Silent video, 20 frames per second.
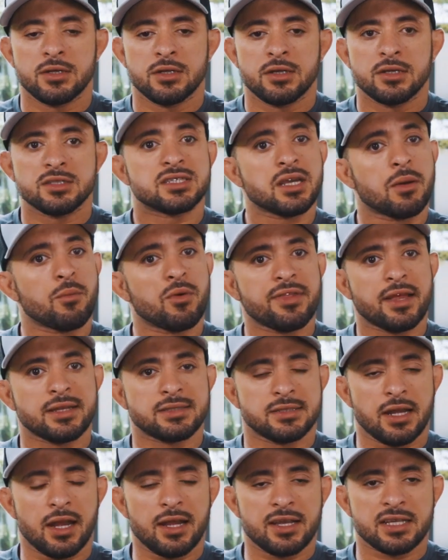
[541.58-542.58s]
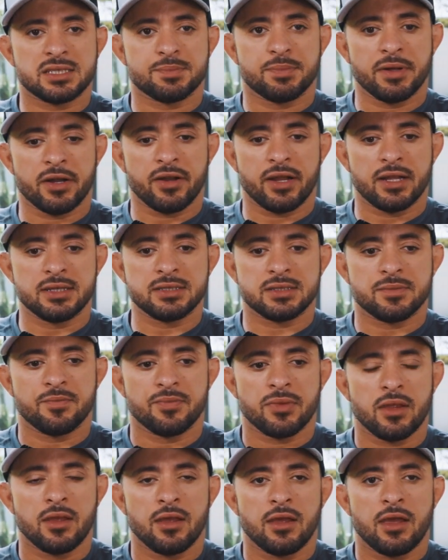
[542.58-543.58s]
someone that's not experienced
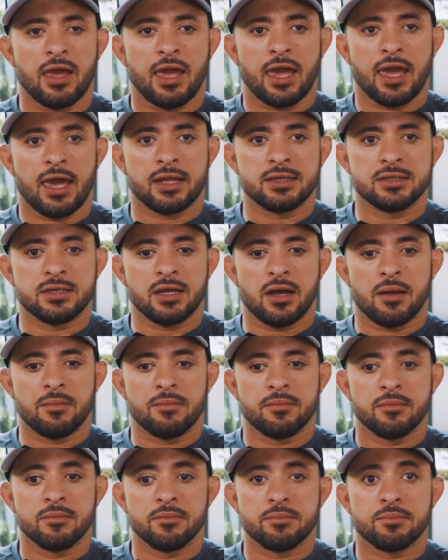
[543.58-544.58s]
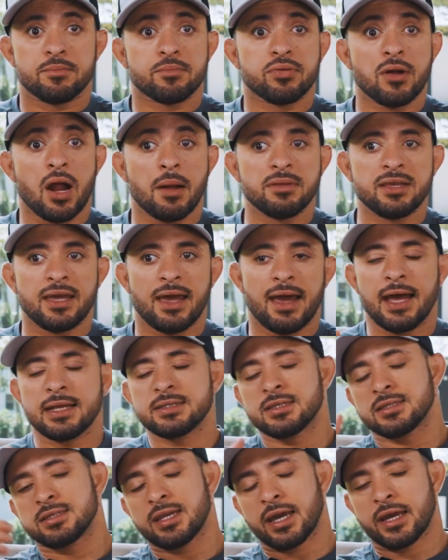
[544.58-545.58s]
and probably
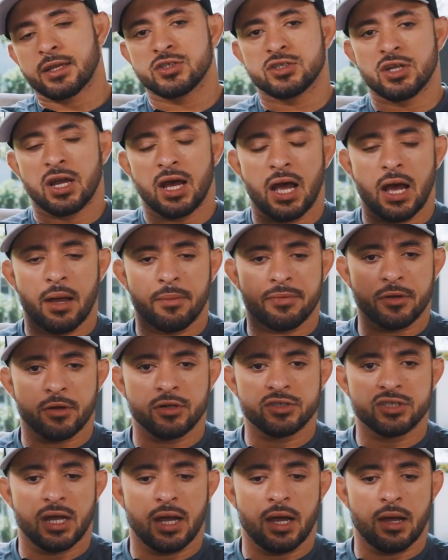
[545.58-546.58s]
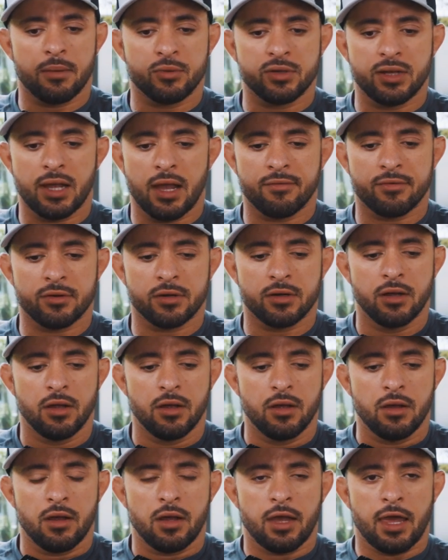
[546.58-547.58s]
has a second job, third job, whatever,
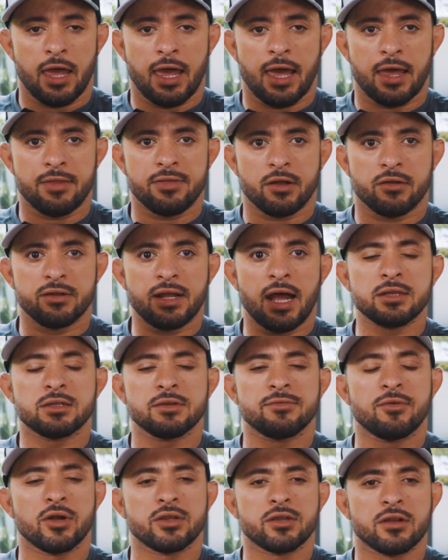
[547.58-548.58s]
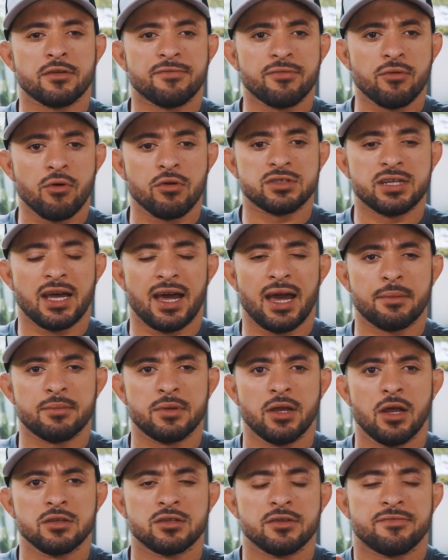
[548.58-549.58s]
and they're not devoting their full time
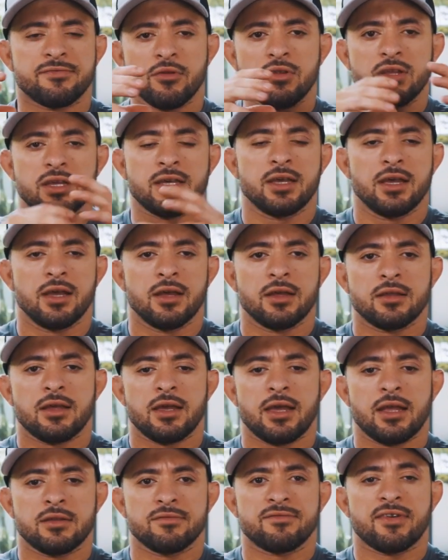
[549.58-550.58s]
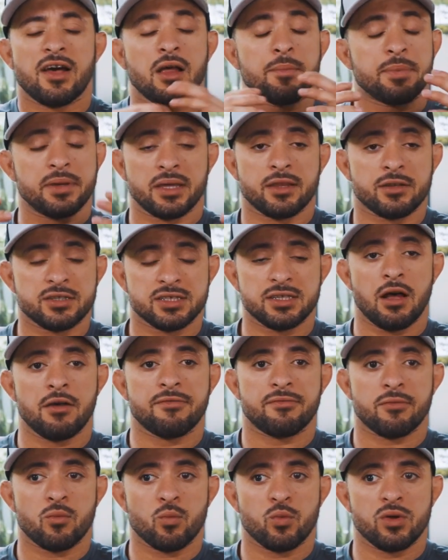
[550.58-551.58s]
to fully enveloping
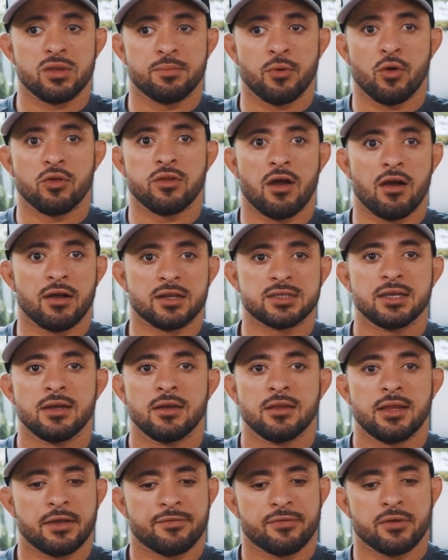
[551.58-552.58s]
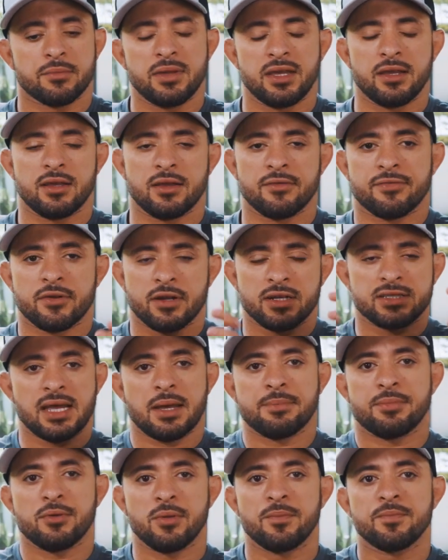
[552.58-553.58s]
themselves with Bulldogs. Like for me, for
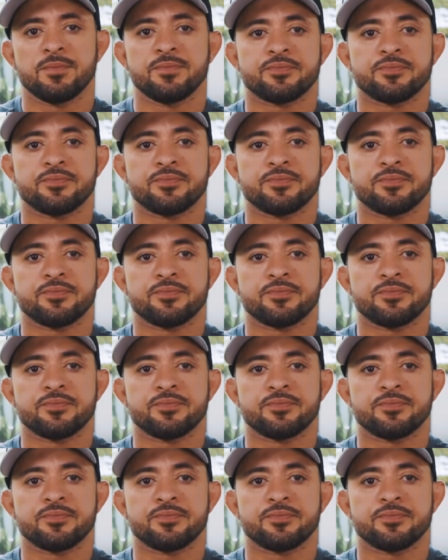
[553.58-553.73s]
example,